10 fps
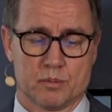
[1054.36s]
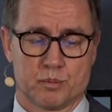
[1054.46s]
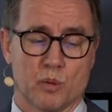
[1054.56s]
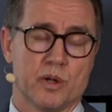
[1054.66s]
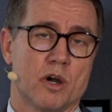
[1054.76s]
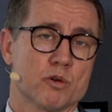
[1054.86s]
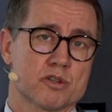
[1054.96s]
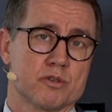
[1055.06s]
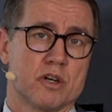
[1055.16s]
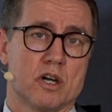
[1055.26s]
But we
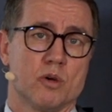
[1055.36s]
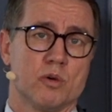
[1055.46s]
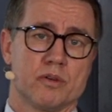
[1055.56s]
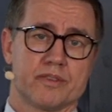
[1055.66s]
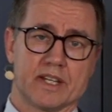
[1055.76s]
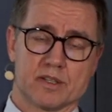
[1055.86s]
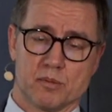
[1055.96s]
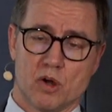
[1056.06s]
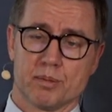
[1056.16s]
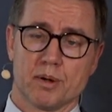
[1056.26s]
also know that the
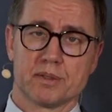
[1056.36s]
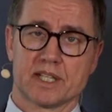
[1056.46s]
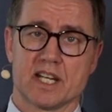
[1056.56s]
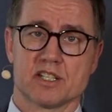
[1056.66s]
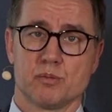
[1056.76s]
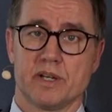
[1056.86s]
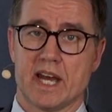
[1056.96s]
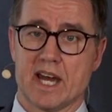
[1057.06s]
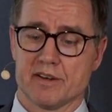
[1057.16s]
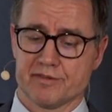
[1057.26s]
more publication we
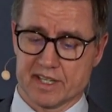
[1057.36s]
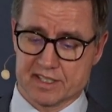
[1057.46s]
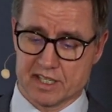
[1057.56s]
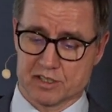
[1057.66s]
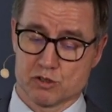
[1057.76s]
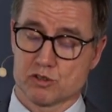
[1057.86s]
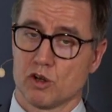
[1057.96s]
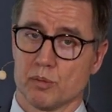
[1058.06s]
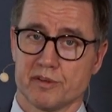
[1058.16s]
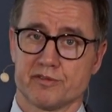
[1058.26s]
have, as you
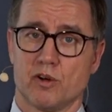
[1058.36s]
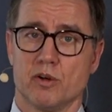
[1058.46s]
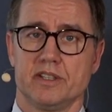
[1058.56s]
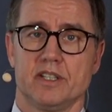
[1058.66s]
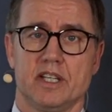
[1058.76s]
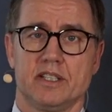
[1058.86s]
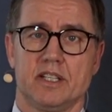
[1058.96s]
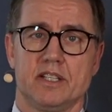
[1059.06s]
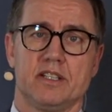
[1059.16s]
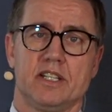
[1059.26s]
saw before
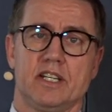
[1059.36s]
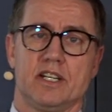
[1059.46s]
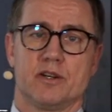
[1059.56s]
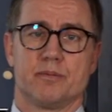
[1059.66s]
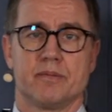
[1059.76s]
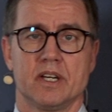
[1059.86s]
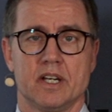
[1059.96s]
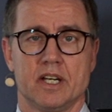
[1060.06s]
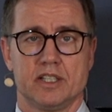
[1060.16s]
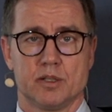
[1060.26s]
in
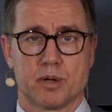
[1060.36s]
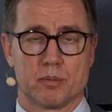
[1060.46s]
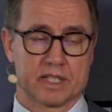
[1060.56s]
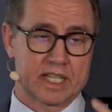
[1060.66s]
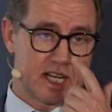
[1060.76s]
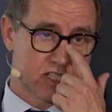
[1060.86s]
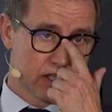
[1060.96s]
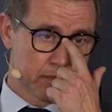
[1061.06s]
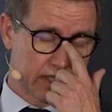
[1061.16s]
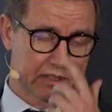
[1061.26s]
the
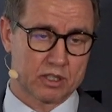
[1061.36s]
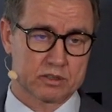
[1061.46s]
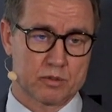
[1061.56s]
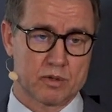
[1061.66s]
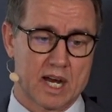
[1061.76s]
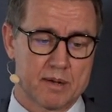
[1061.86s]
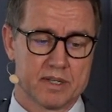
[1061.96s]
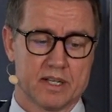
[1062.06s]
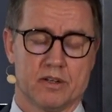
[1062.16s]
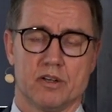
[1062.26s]
publication by Dr.
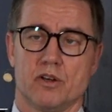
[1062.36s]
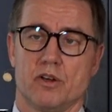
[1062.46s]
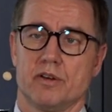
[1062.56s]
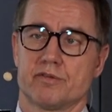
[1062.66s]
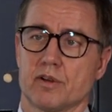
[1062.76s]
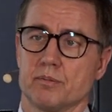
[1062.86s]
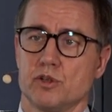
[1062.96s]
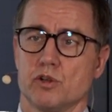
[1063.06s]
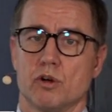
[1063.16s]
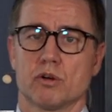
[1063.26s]
Rame from New
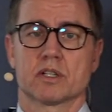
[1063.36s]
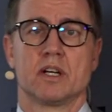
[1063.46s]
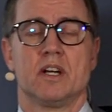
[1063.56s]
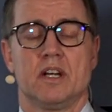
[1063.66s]
York,